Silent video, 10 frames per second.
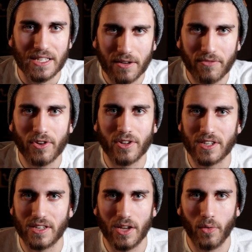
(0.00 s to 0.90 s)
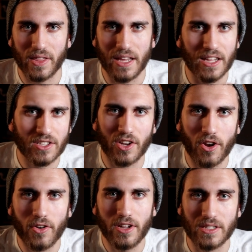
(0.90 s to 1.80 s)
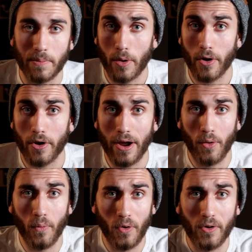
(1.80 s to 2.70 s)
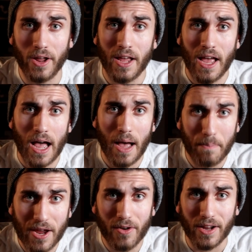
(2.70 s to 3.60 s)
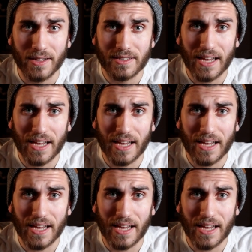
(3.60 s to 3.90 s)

difficult to deal with insecurities about our outward appearance.